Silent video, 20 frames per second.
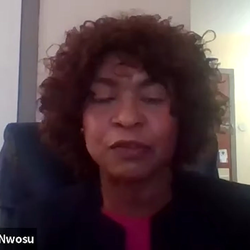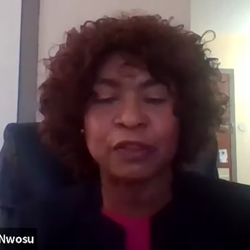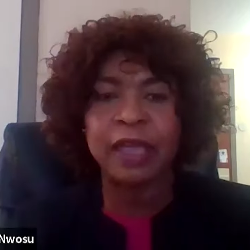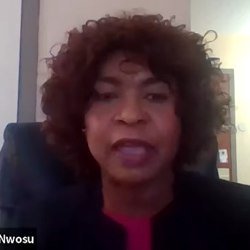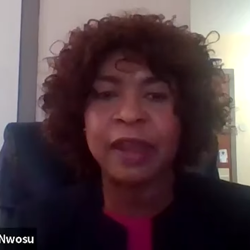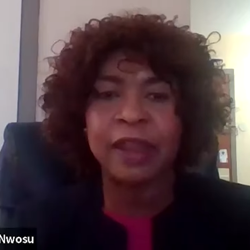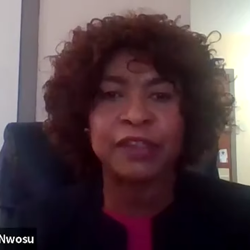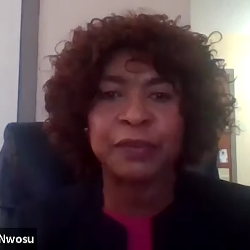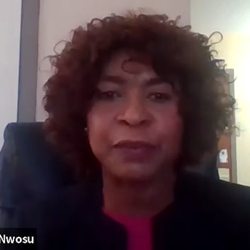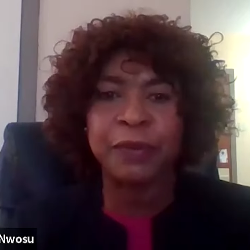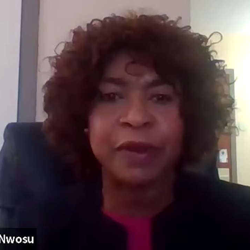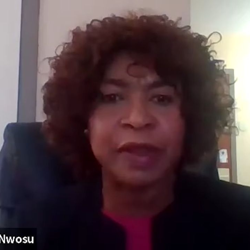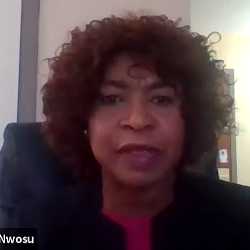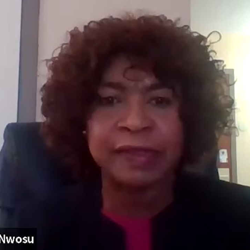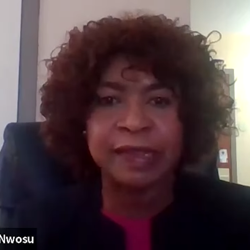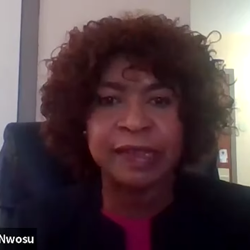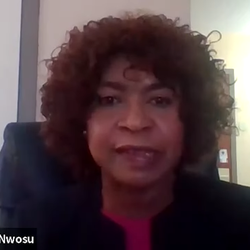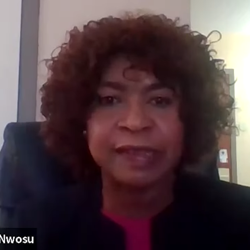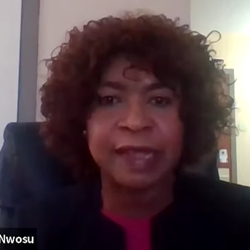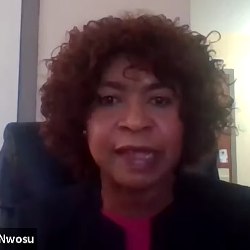10
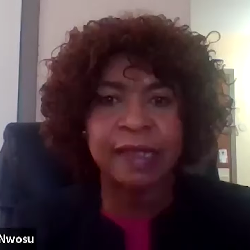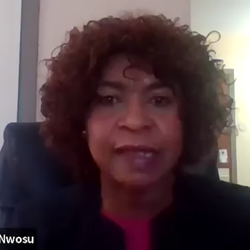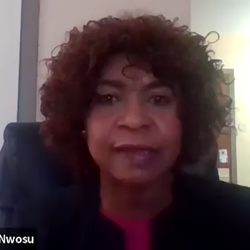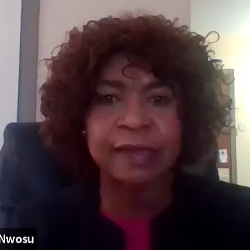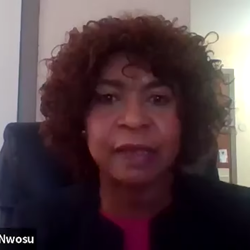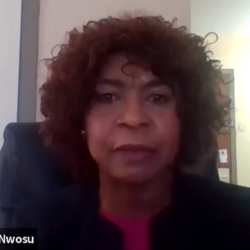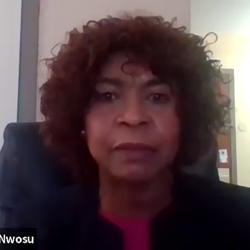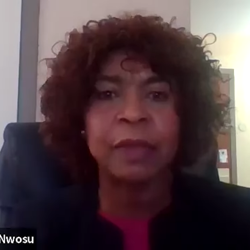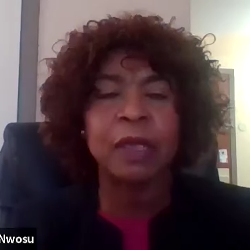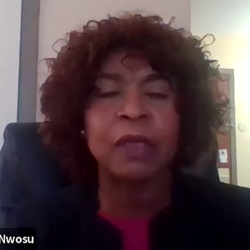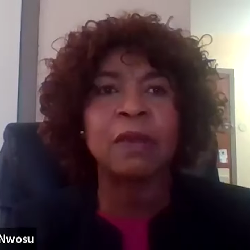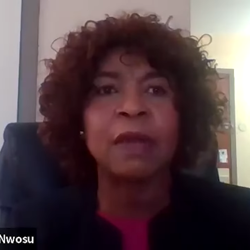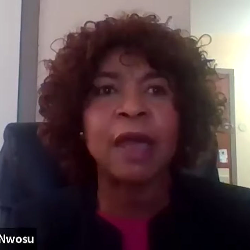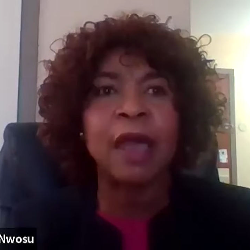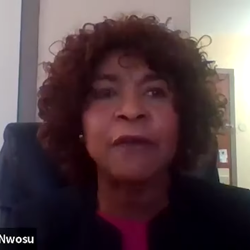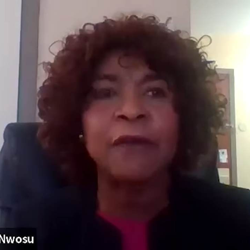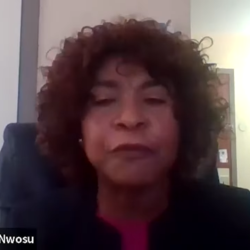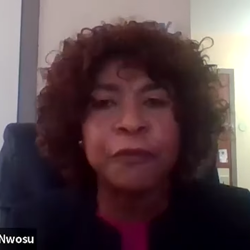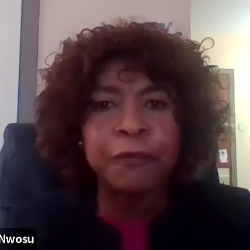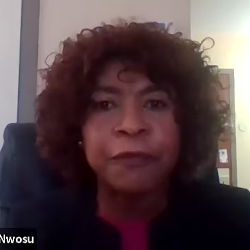experiences, that's it. But you
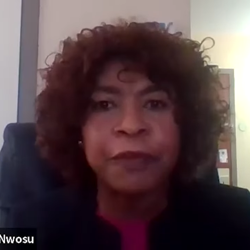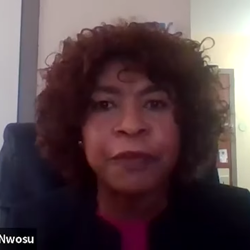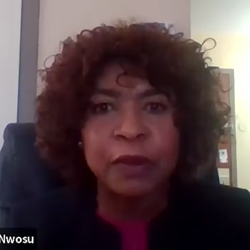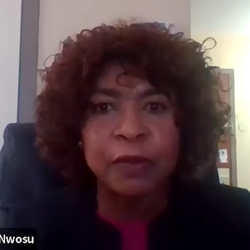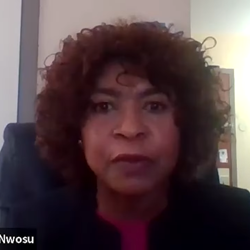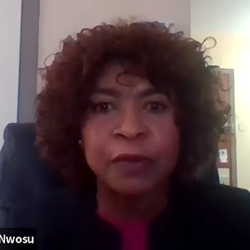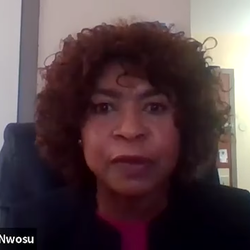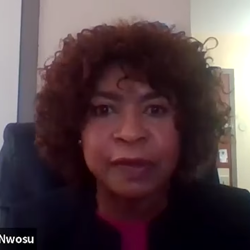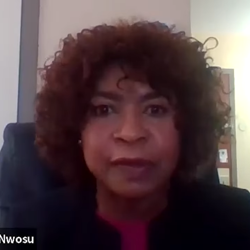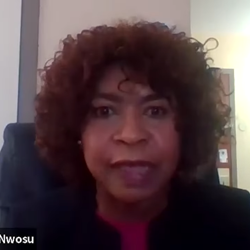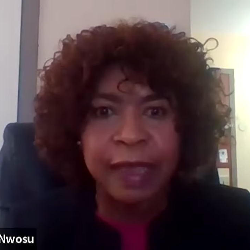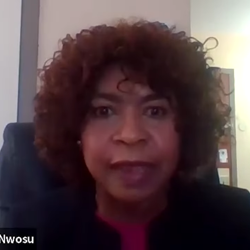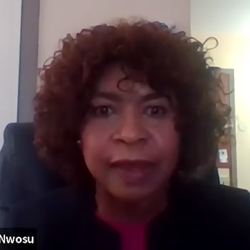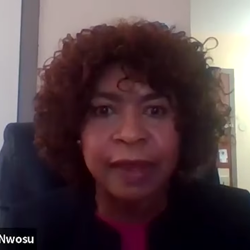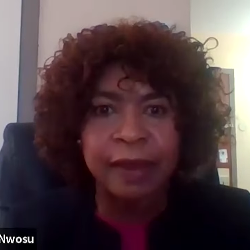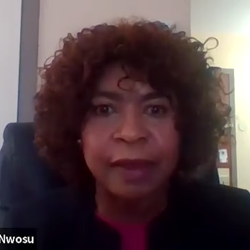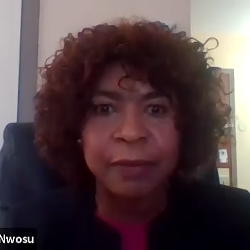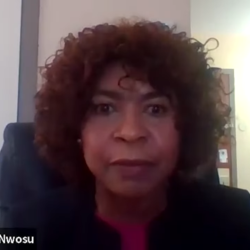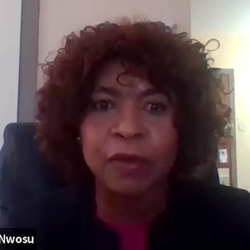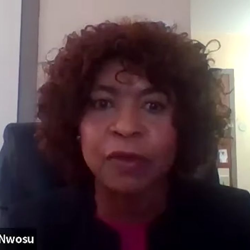have to fit those
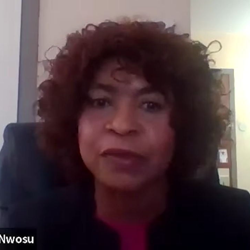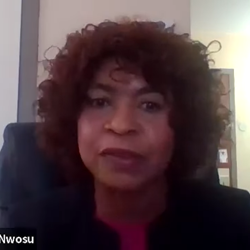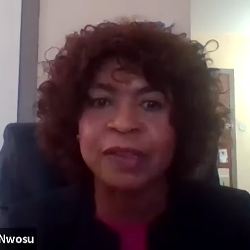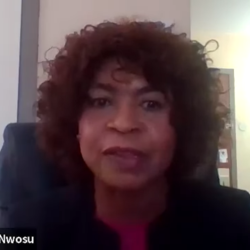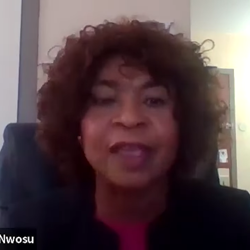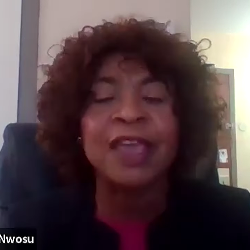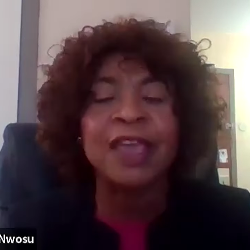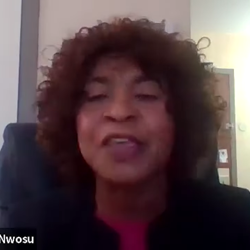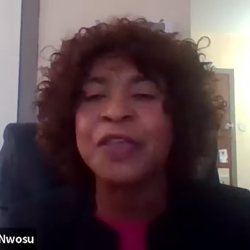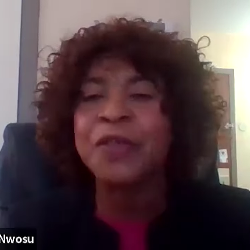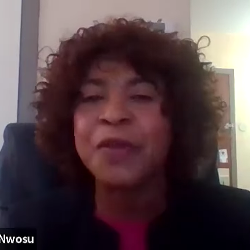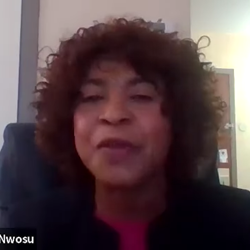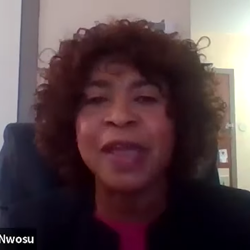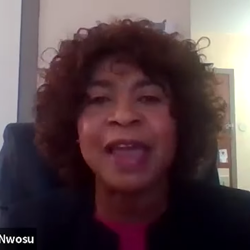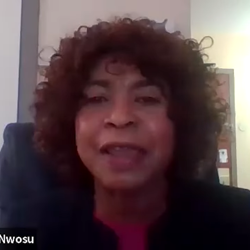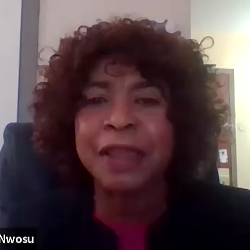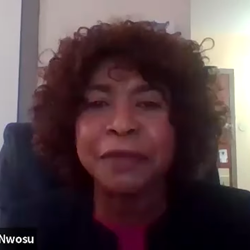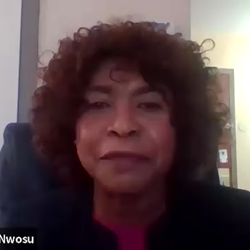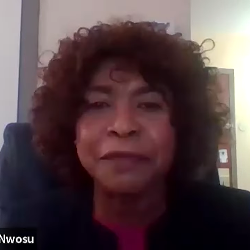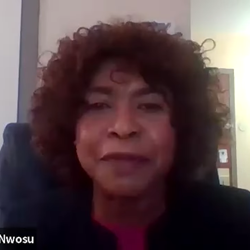in because you
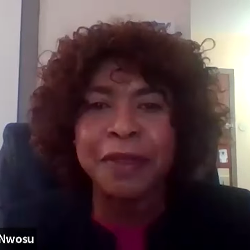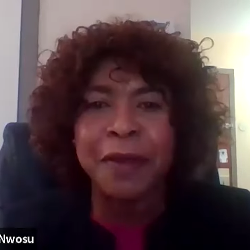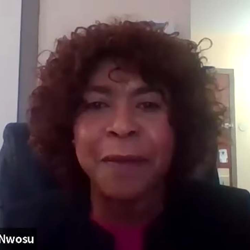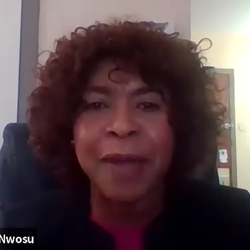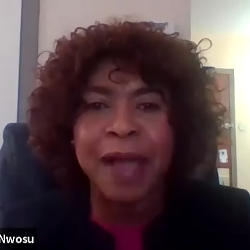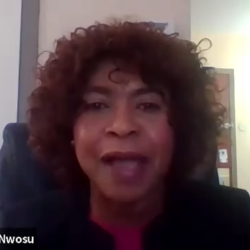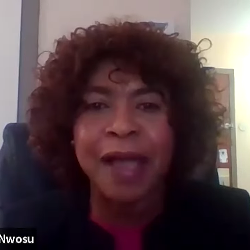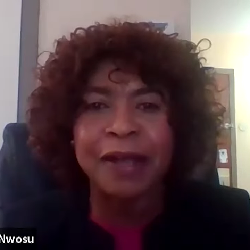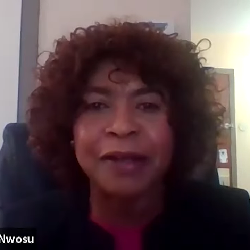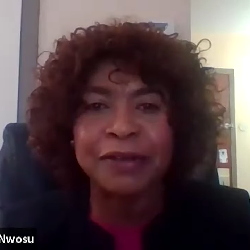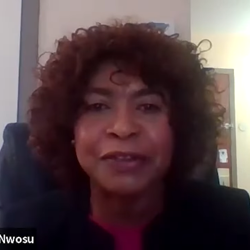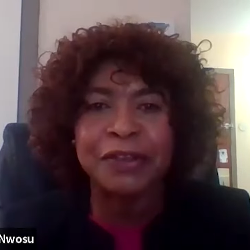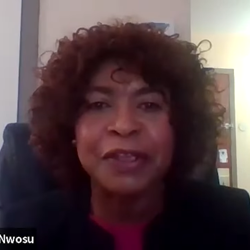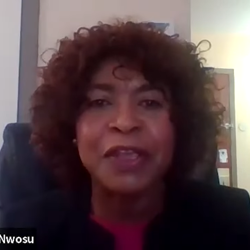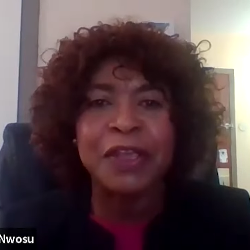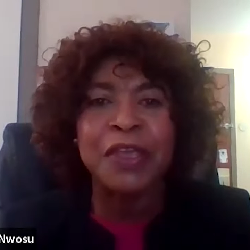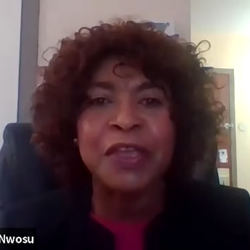can't leave them out.